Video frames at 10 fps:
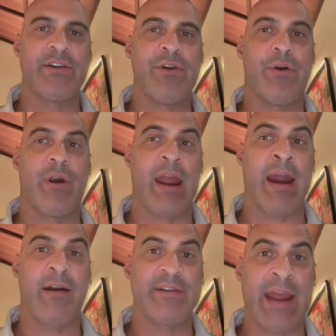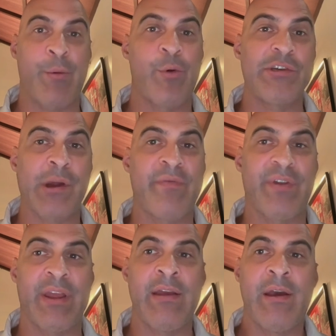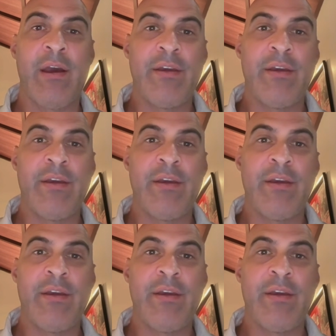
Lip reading: to your Airtable, which hopefully